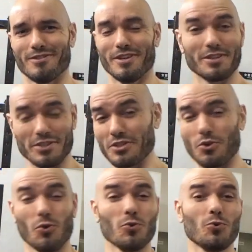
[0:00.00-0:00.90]
Because that's a
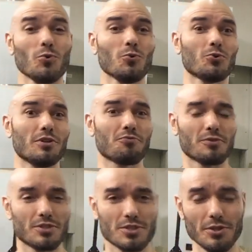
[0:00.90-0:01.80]
whole
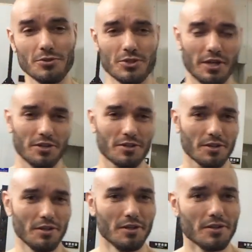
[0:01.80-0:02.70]
different skill set
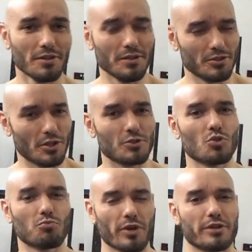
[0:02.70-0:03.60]
that he's also
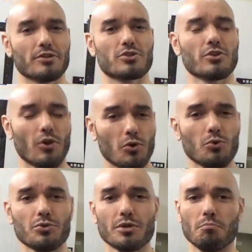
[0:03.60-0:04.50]
practiced and
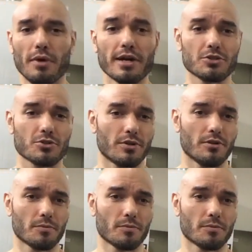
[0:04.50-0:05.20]
honed and mastered.